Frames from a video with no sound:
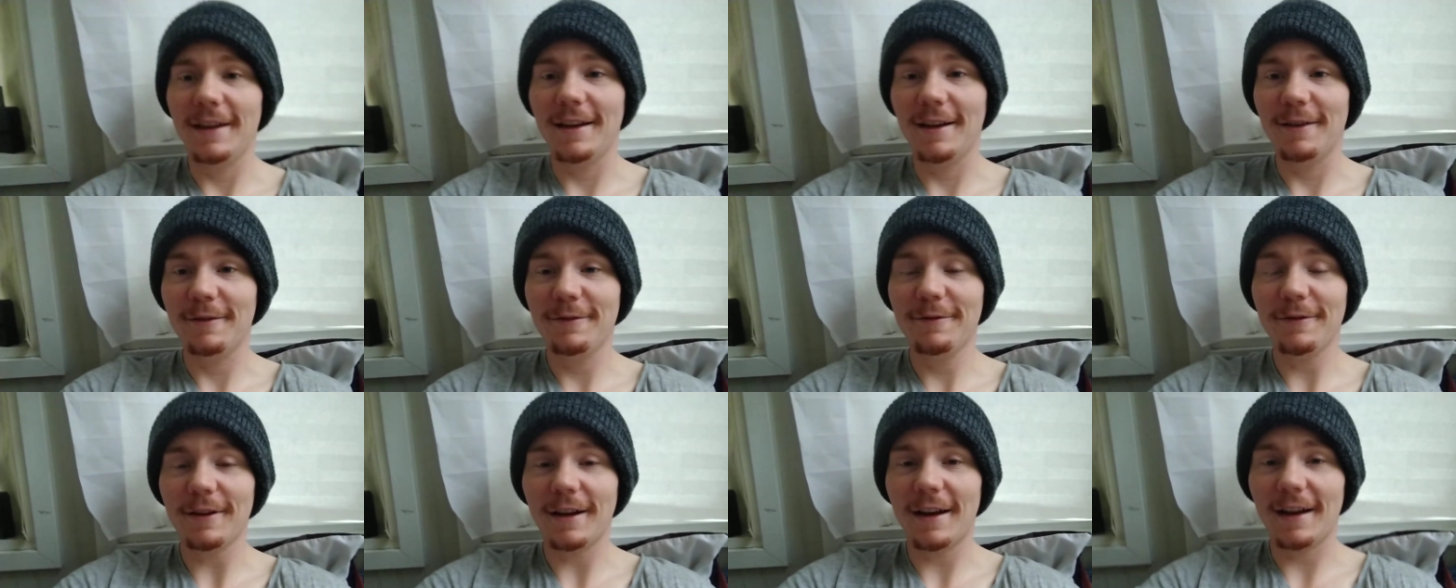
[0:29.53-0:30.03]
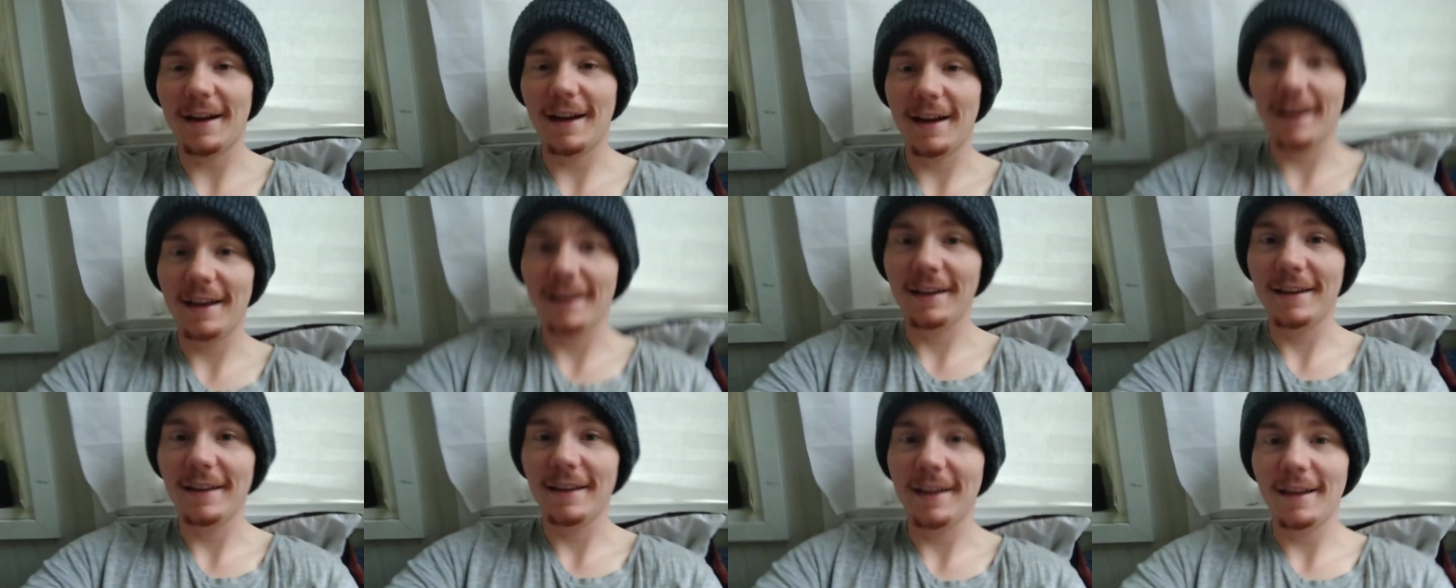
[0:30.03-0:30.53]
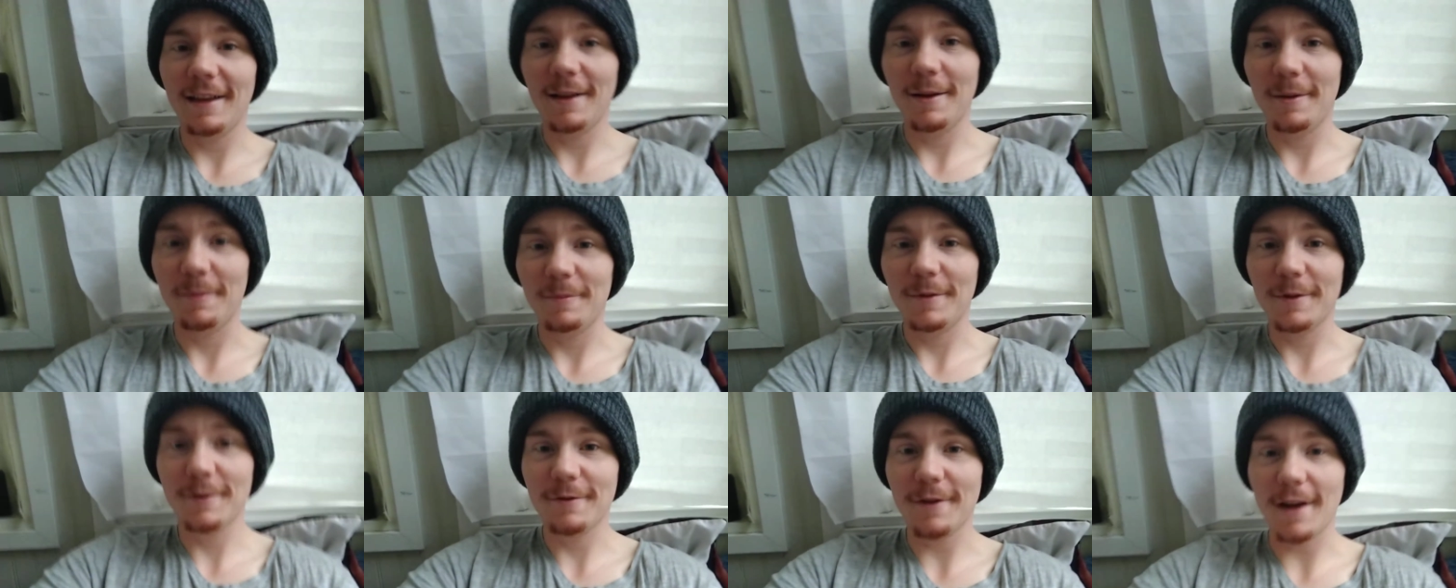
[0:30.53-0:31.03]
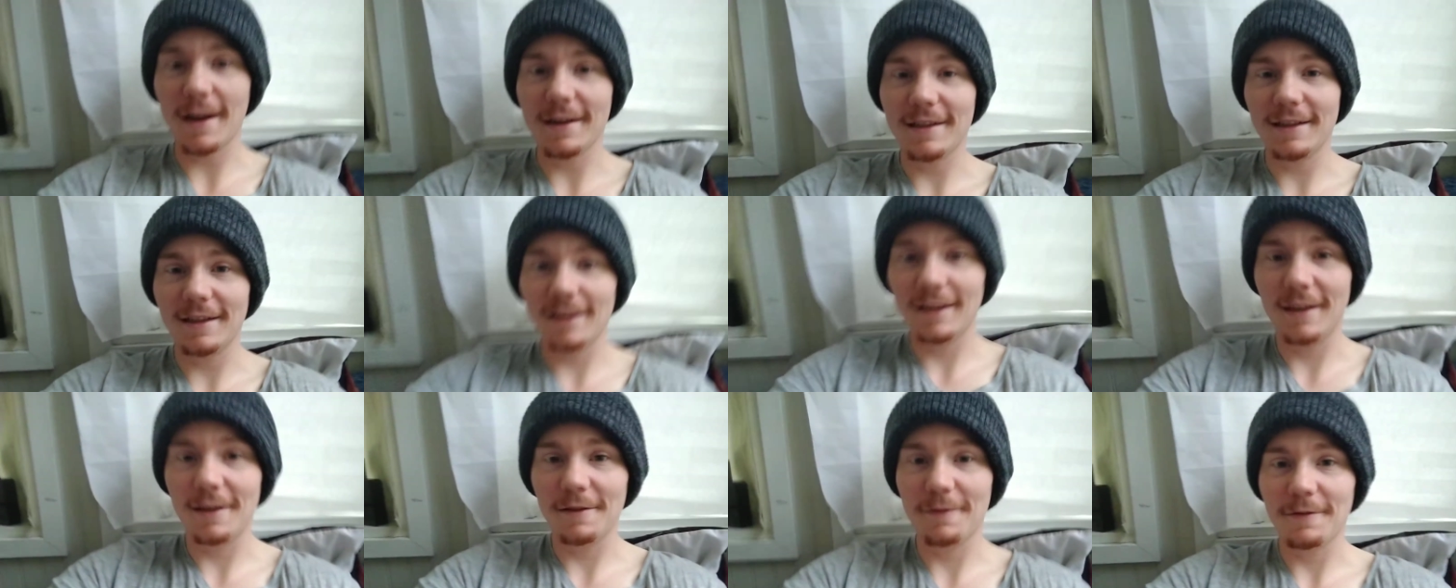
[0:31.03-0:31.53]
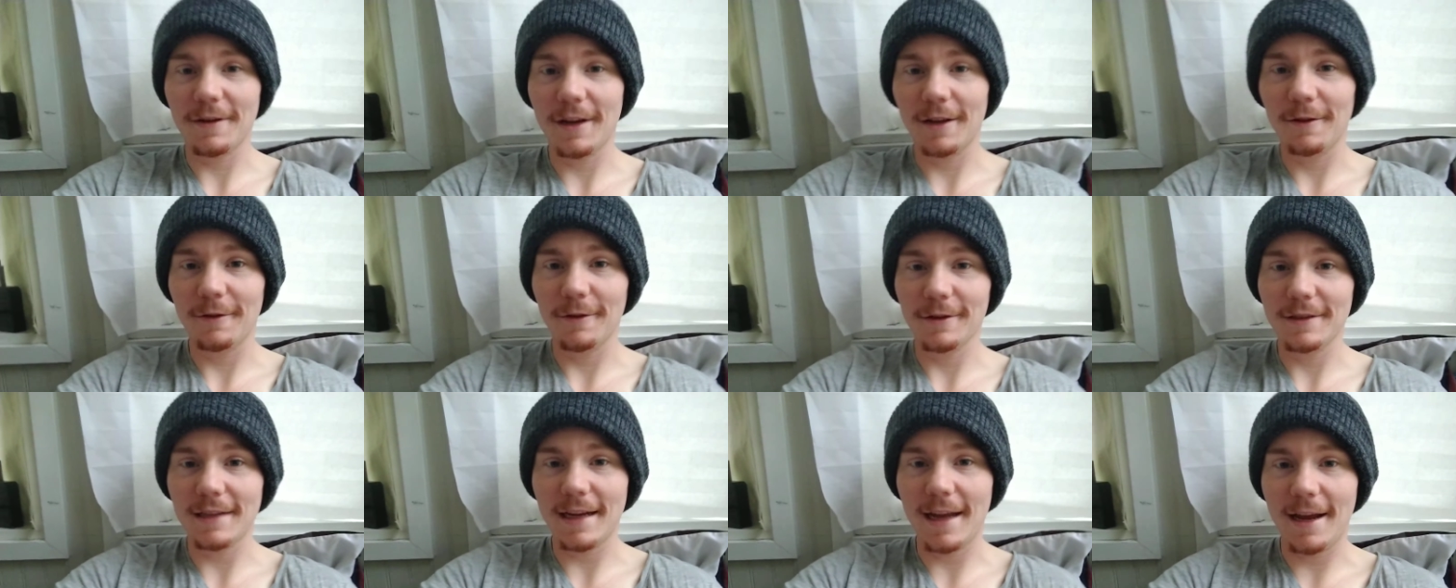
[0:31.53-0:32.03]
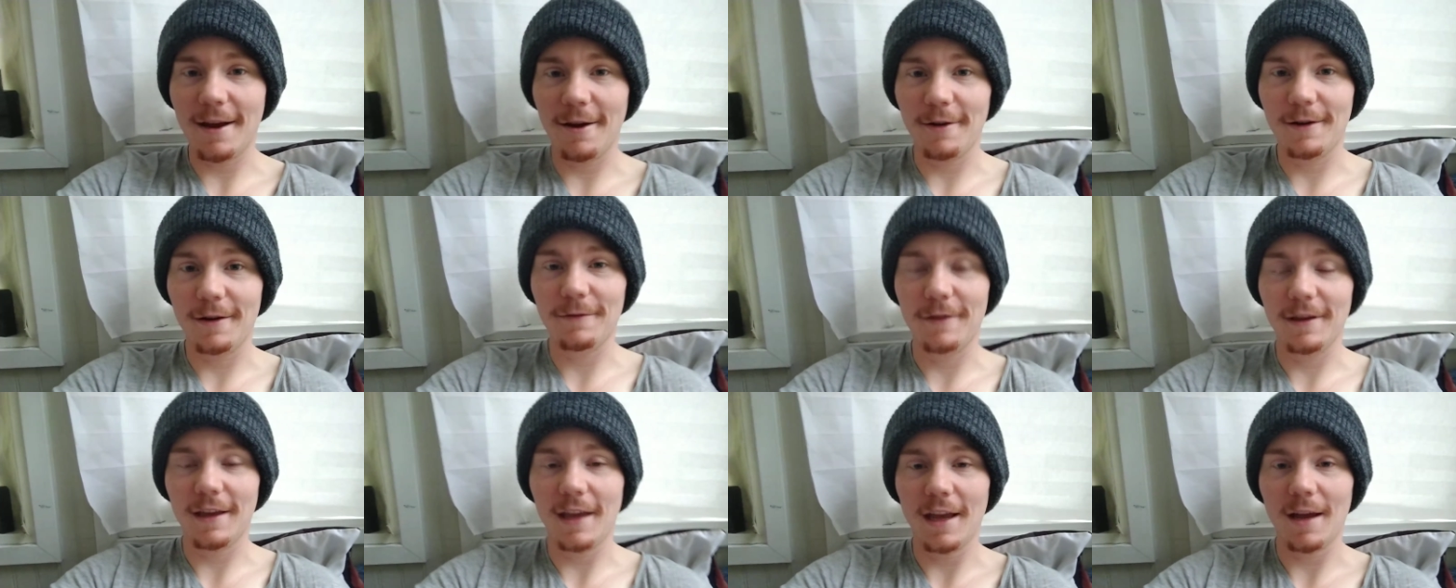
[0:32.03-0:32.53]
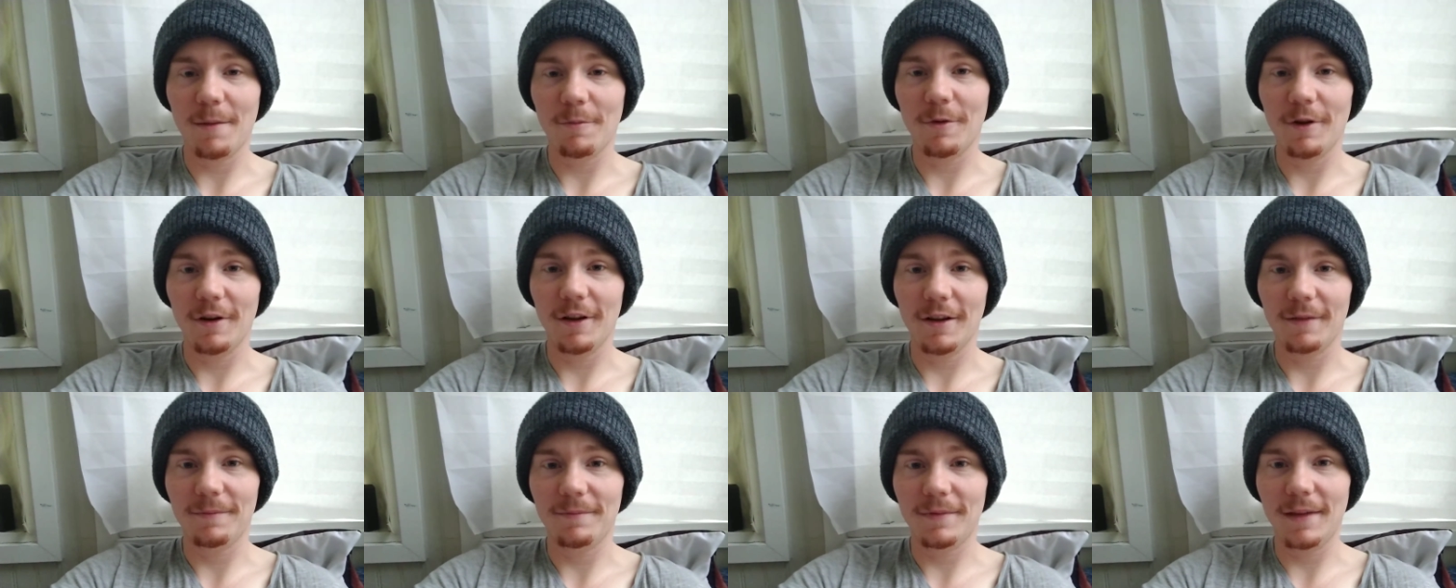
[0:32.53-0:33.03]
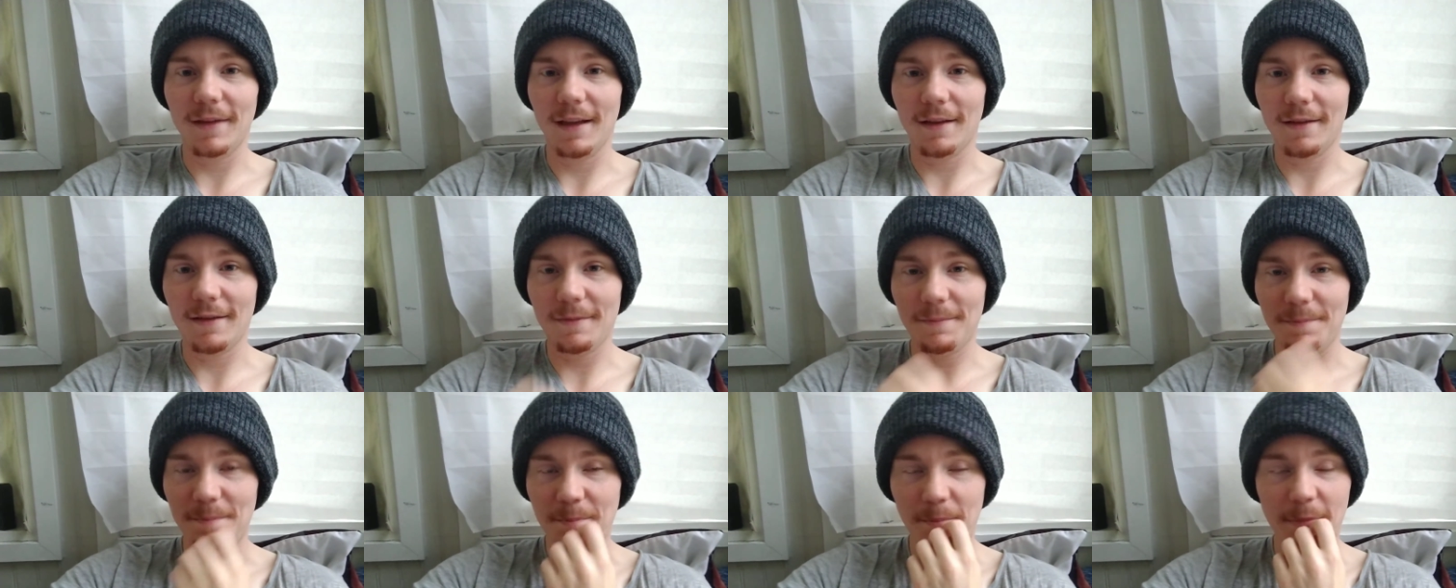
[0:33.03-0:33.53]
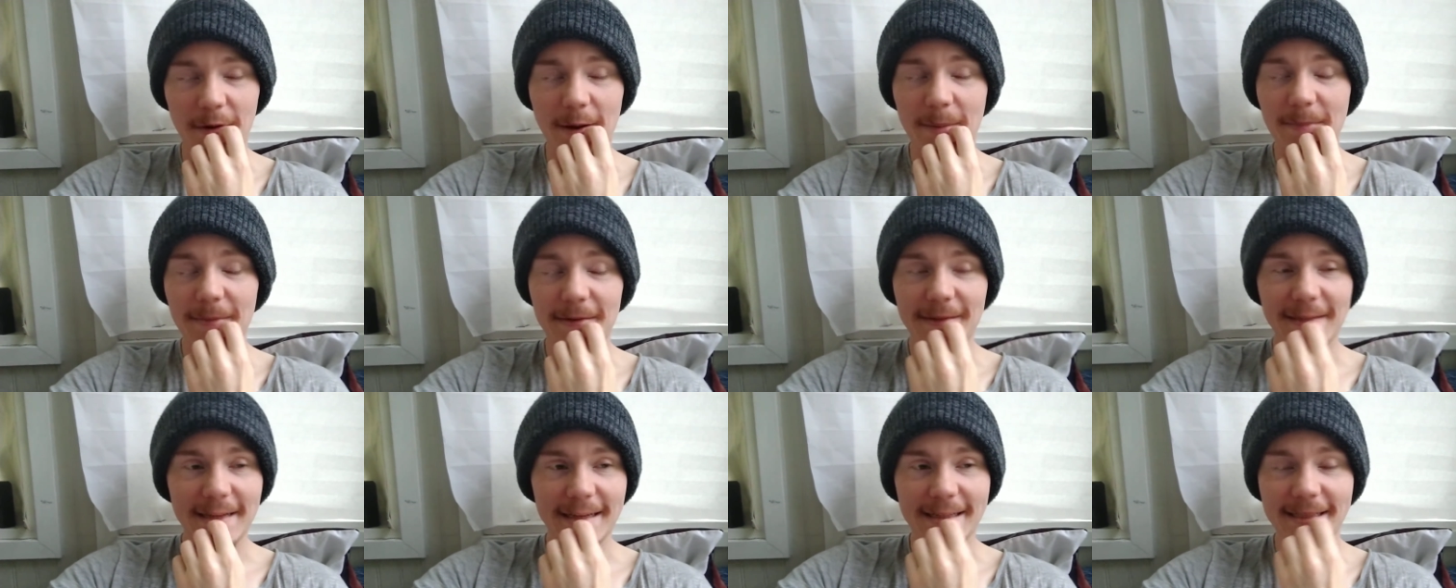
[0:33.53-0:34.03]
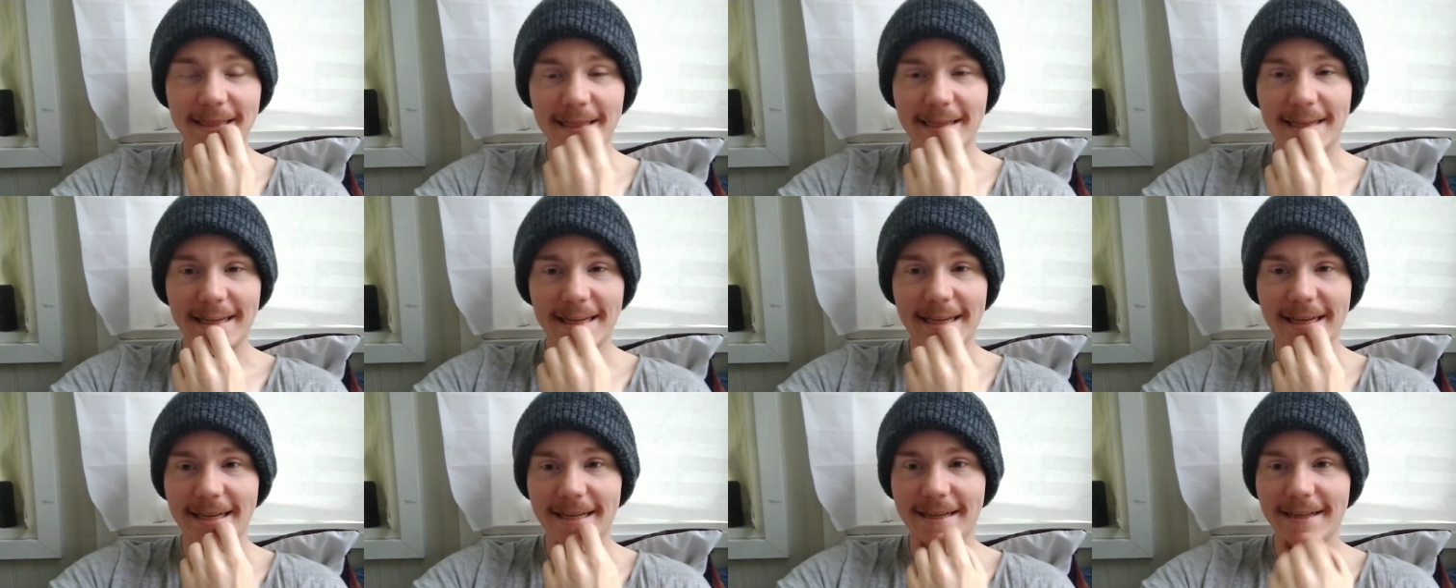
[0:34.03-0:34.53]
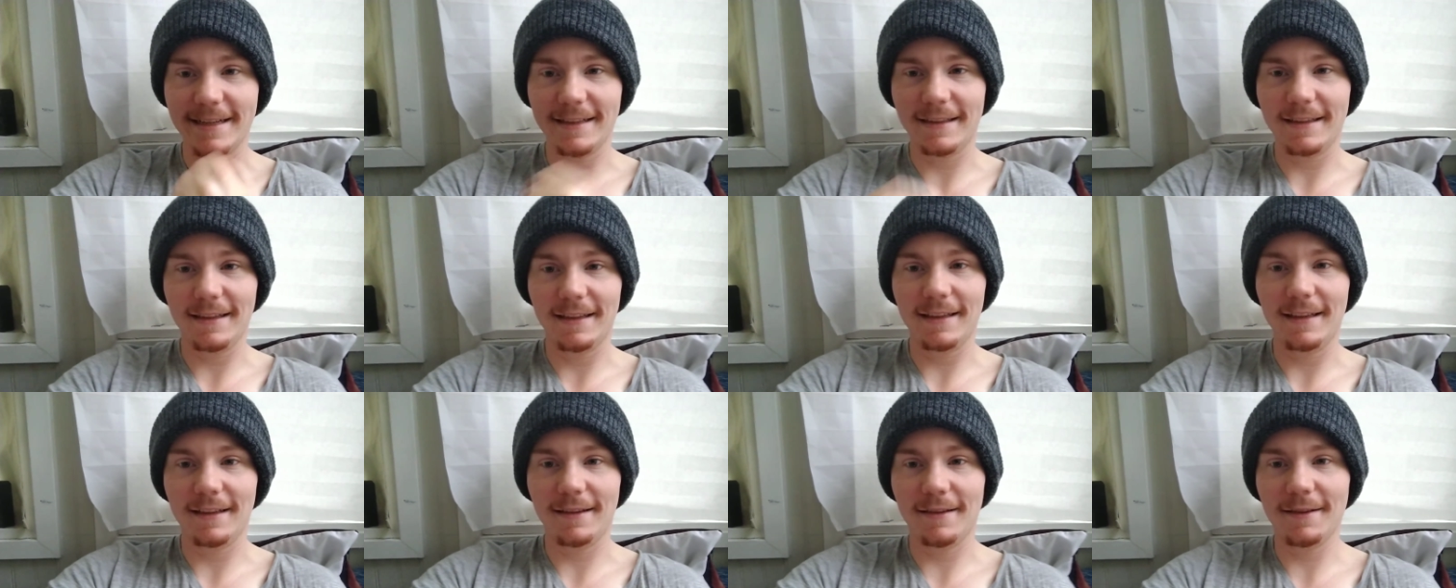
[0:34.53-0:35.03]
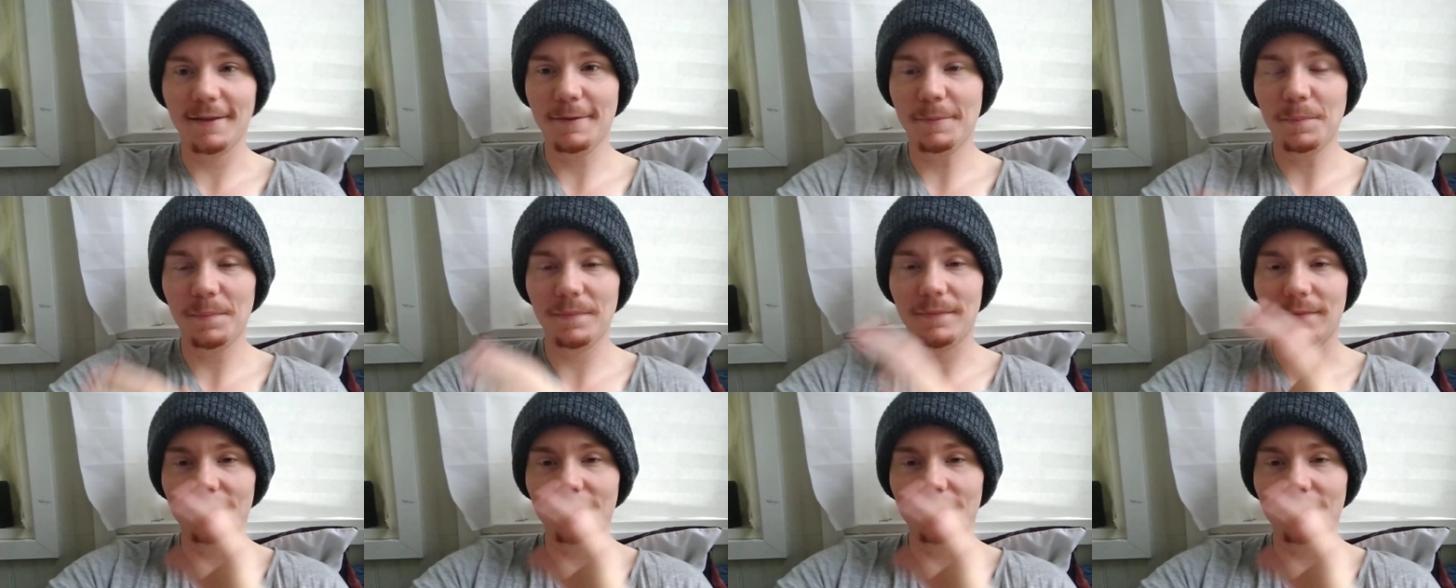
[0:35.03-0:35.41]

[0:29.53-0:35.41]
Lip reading: if I am distracted, if I look down, if the camera gets bumped suddenly, it's